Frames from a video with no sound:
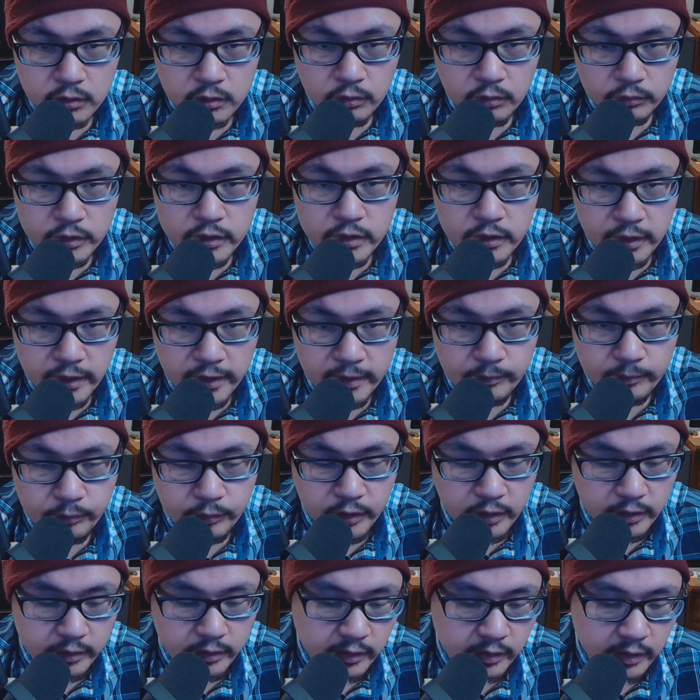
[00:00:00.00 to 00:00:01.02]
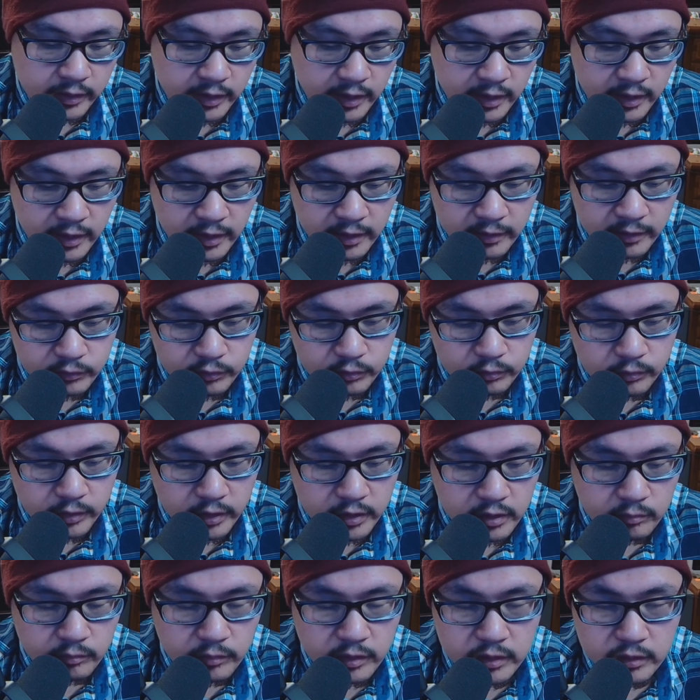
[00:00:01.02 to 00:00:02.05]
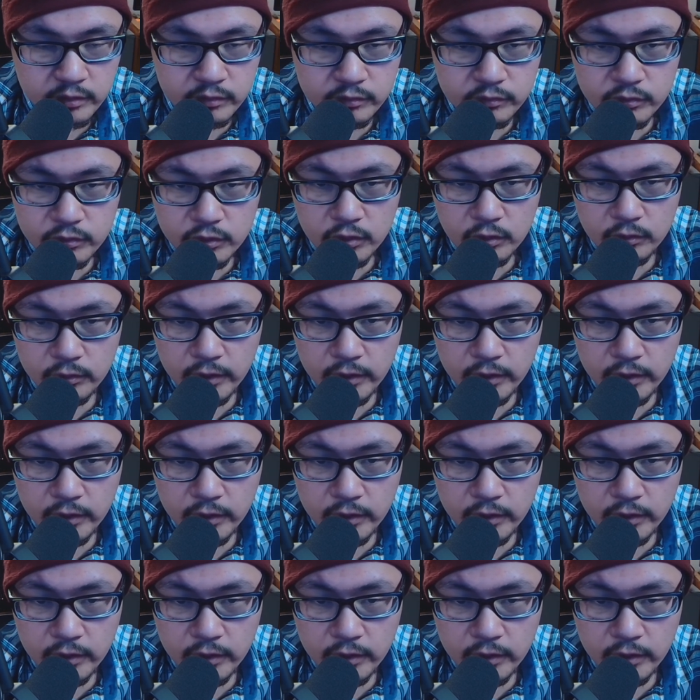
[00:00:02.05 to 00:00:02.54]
you don't need that. But again, I do recommend